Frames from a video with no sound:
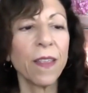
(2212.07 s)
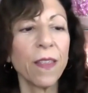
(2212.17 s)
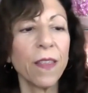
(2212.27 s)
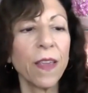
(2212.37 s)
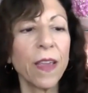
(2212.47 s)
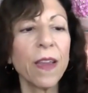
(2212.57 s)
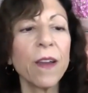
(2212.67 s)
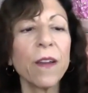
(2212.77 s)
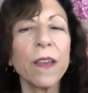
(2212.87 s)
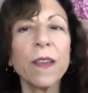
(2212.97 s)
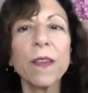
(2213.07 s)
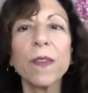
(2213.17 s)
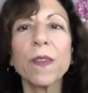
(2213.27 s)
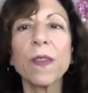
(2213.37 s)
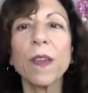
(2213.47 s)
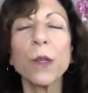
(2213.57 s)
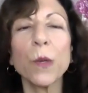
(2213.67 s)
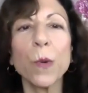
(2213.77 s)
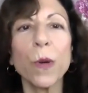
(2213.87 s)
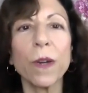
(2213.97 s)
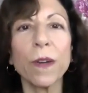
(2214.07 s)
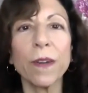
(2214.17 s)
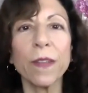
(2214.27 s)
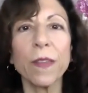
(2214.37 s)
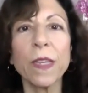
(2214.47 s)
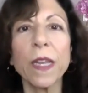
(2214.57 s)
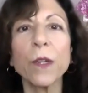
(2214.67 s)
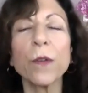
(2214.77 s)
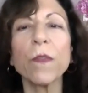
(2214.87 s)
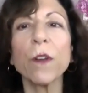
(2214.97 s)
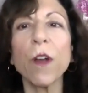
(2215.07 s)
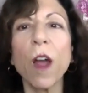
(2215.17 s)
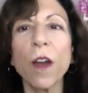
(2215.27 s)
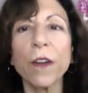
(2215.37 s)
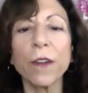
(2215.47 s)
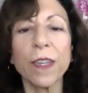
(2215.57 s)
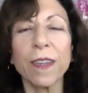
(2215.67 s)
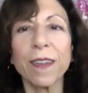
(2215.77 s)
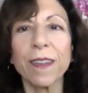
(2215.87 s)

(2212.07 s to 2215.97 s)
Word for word: there is a door in the center of your heart.